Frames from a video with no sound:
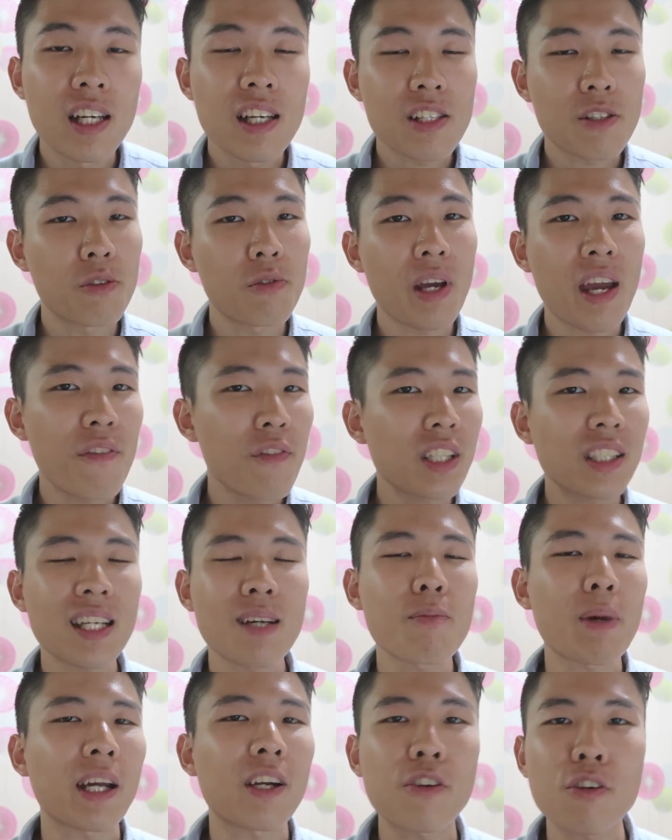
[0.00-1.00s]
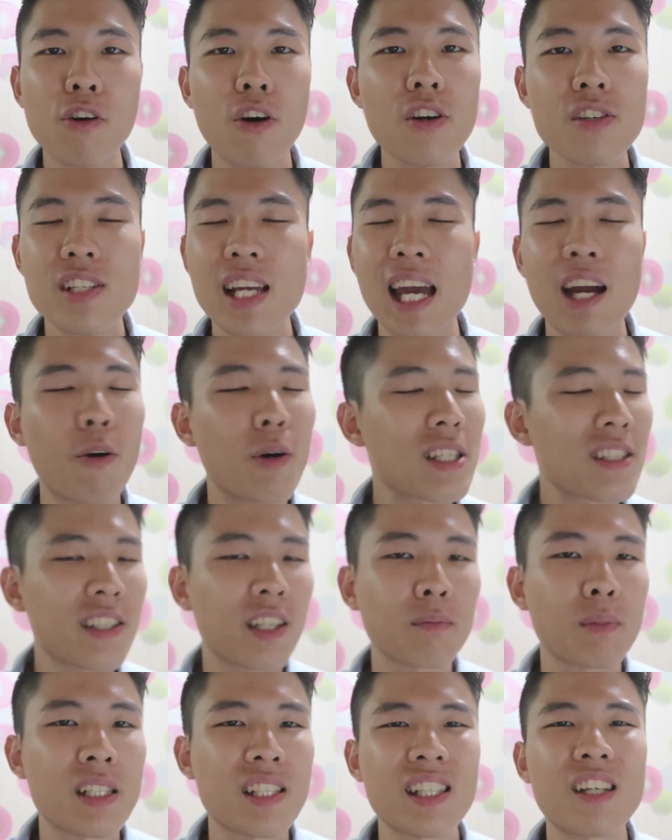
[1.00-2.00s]
So every time I cross, I always
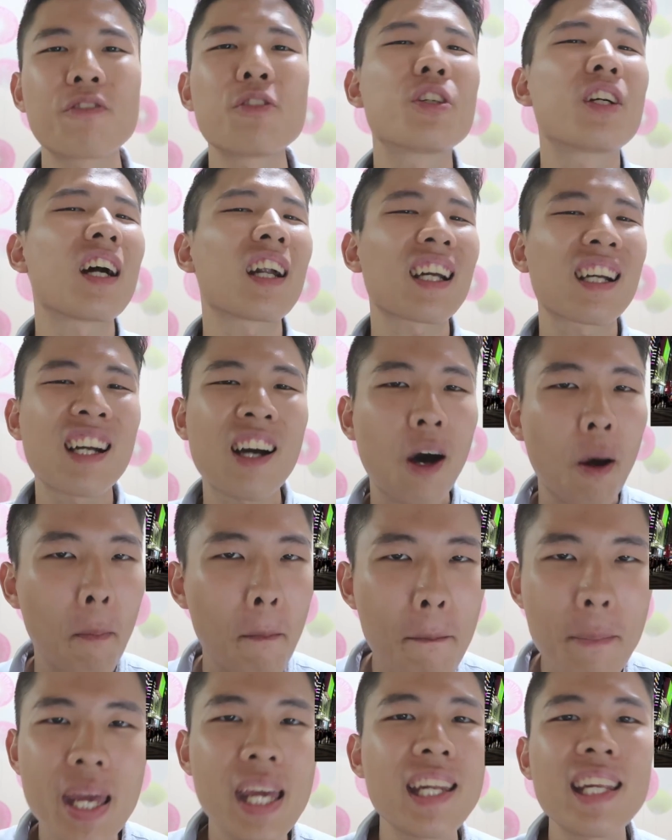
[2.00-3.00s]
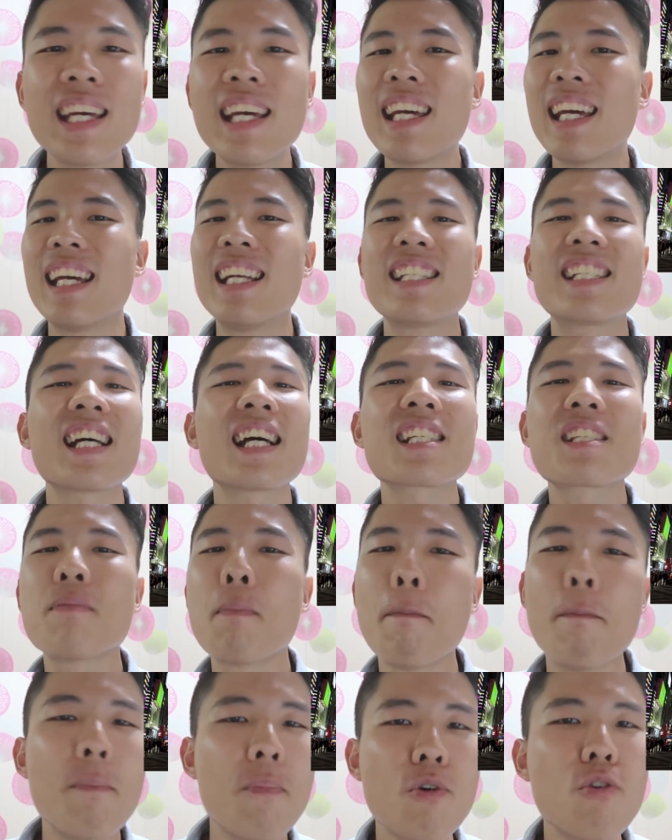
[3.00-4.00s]
tell myself, you gotta commit and just
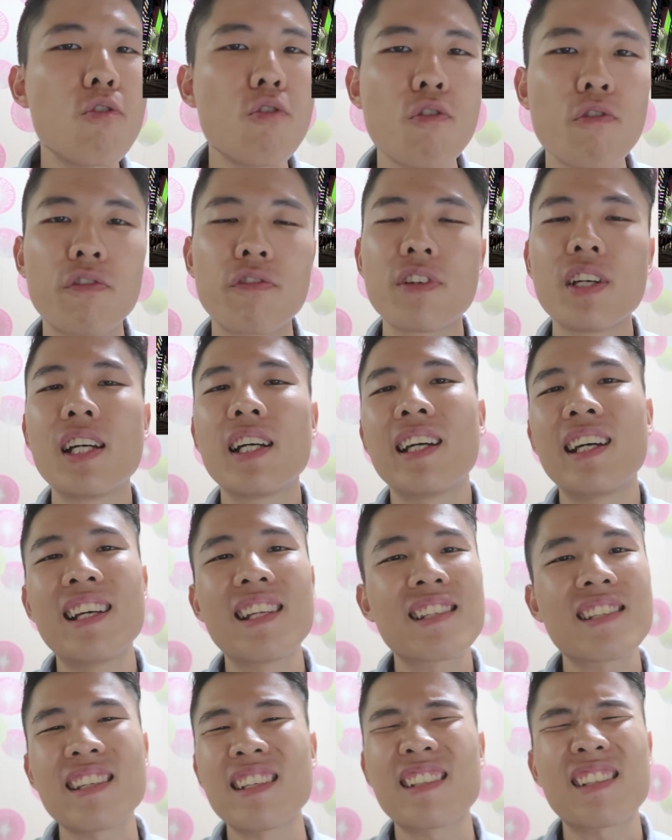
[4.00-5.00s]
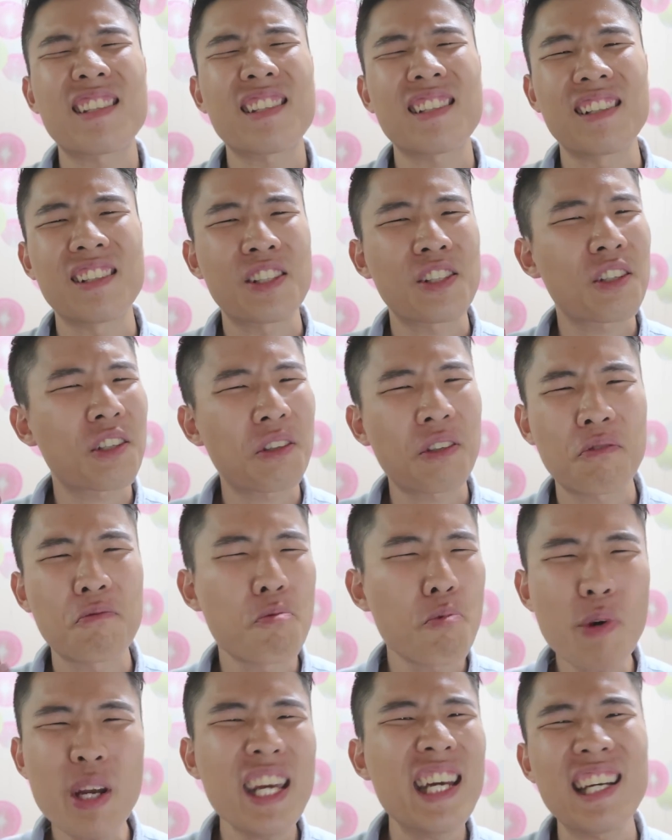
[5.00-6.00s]
move. It's a
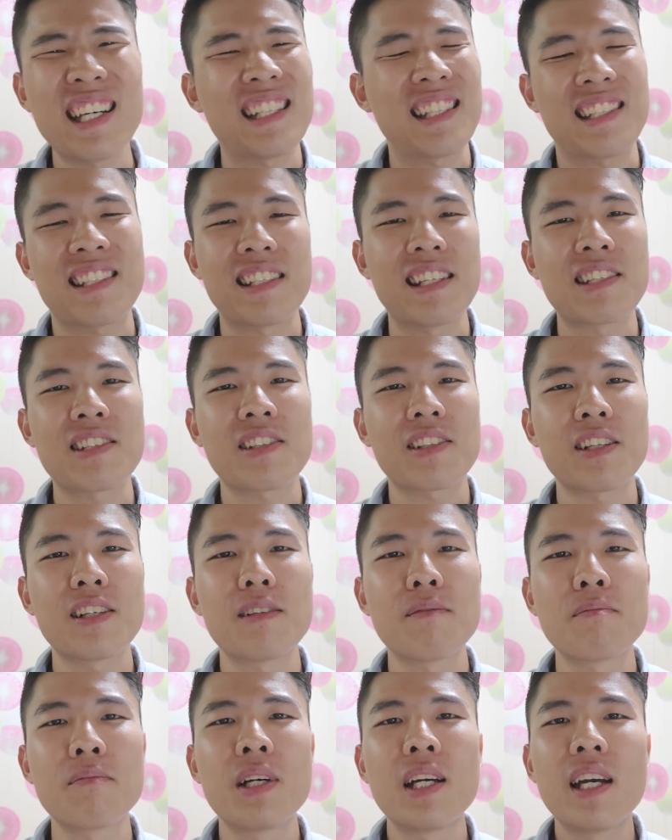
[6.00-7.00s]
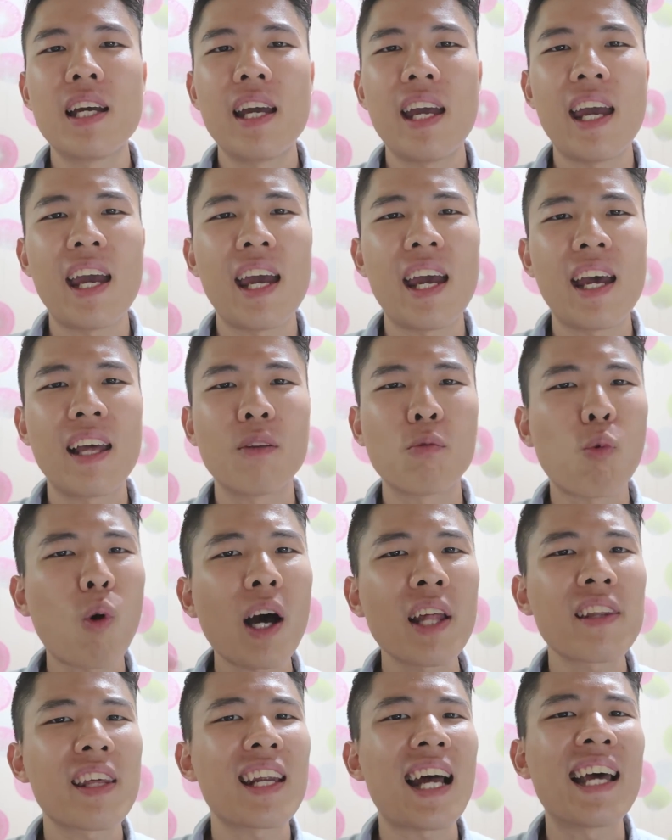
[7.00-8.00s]
weird system and
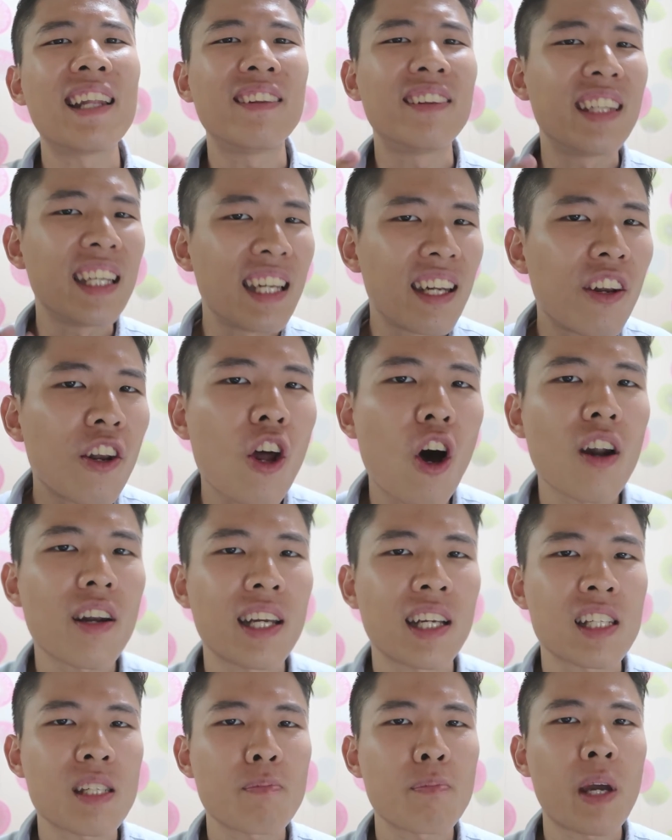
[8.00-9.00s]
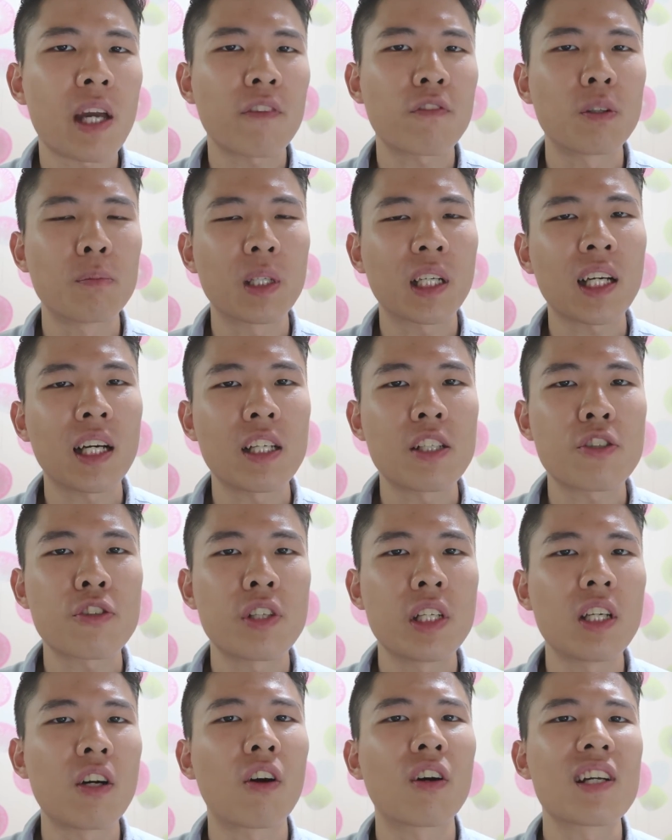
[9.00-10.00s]
one that I did not expect from a
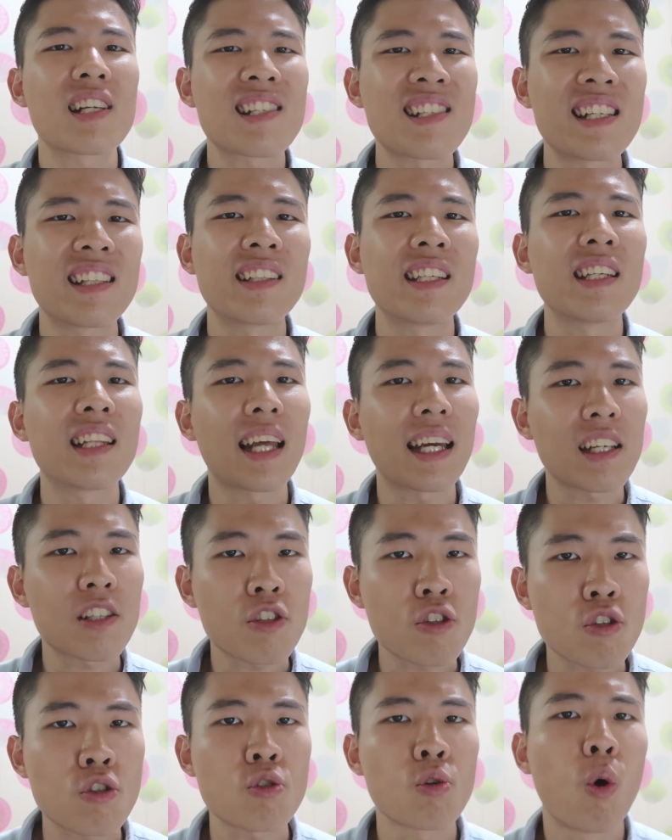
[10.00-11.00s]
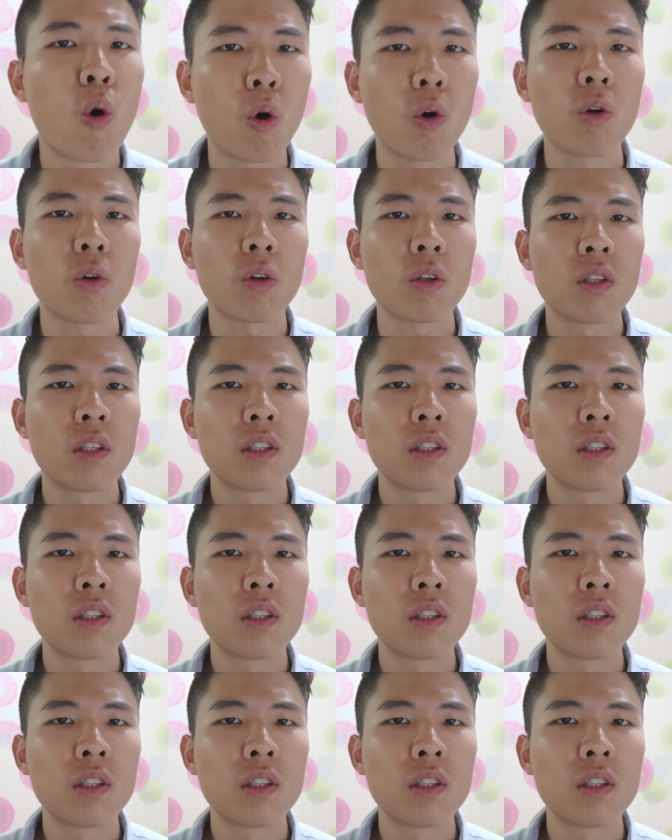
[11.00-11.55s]
country or a city like Seoul.